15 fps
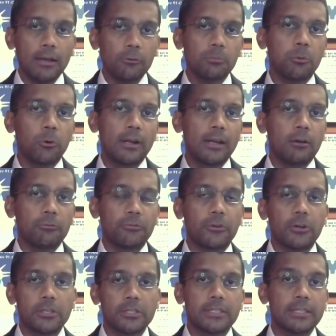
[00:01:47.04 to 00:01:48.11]
what I would point out
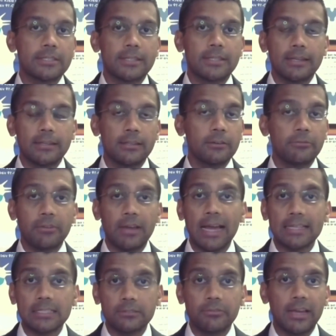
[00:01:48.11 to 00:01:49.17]
first is that the
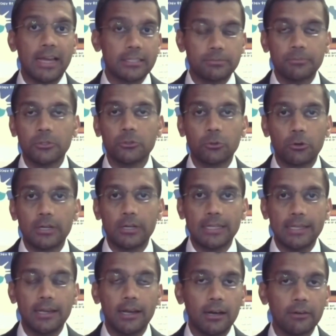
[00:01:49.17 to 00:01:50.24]
vast, vast
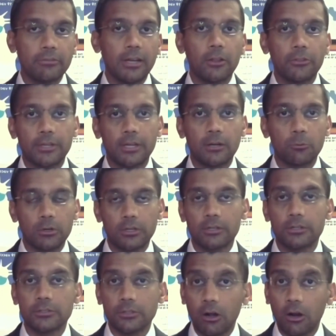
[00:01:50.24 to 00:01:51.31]
majority of healthcare
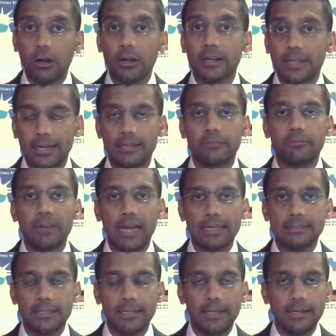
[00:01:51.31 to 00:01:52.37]
workers are getting
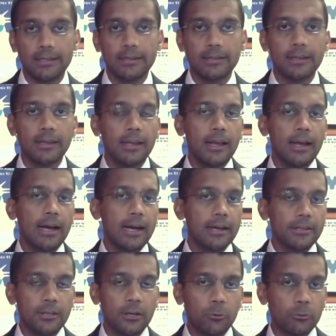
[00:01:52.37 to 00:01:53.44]
vaccinated.
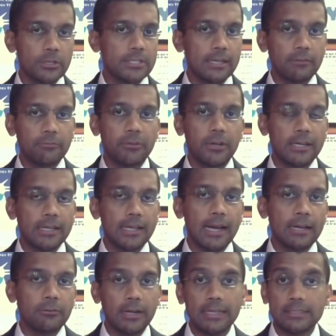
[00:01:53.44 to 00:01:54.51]
Uh, you know, we're seeing very
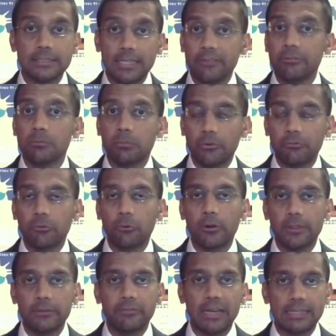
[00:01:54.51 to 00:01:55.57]
high rates even
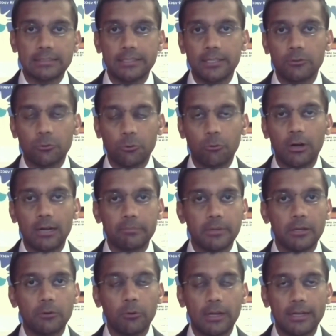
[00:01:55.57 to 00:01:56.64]
before the vaccine
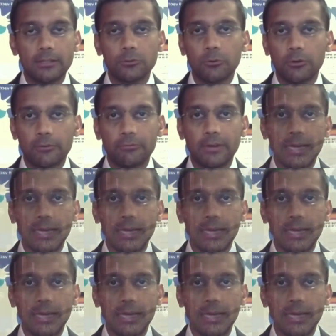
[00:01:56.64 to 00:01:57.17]
requirement went into